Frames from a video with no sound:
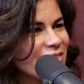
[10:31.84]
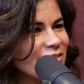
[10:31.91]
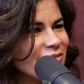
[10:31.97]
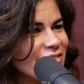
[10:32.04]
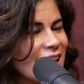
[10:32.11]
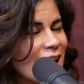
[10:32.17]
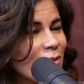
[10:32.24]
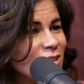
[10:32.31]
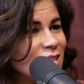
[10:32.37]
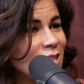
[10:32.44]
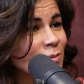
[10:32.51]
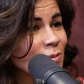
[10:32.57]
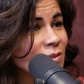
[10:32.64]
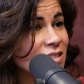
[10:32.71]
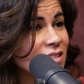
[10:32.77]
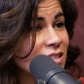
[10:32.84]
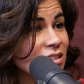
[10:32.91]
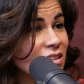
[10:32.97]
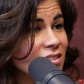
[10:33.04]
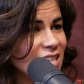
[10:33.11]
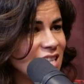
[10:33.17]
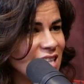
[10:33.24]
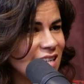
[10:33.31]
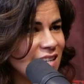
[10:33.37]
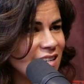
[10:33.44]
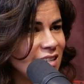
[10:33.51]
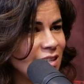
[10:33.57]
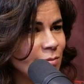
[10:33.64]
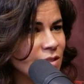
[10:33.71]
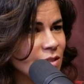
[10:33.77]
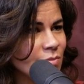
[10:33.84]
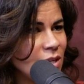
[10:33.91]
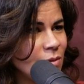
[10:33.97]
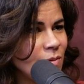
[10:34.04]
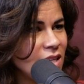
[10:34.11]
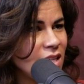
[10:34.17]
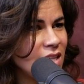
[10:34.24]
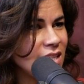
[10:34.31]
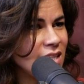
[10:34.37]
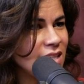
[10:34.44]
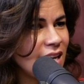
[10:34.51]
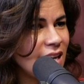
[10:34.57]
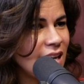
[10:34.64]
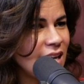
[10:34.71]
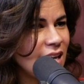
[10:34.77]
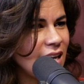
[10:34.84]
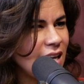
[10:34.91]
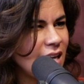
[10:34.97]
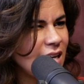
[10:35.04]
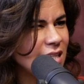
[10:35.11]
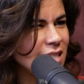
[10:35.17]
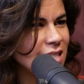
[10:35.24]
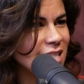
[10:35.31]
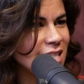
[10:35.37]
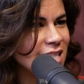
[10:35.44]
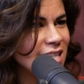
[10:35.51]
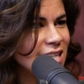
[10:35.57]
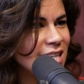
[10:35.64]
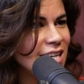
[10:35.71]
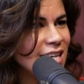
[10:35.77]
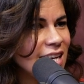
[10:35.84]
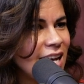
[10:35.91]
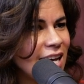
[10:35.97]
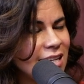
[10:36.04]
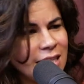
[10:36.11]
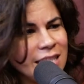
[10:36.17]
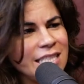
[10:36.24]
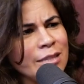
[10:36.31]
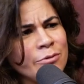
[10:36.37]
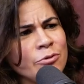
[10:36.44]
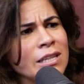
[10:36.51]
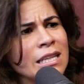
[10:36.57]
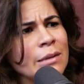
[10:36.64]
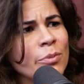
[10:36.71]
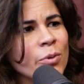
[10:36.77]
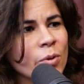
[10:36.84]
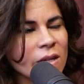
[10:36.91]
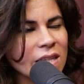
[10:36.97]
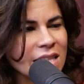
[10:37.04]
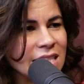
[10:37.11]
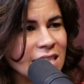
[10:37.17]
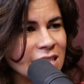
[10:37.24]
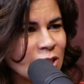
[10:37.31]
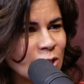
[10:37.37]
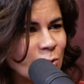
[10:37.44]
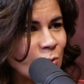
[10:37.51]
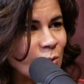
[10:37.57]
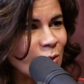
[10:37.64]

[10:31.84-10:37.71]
that when he was a young kid. He was maybe 8, and he did really poorly in school.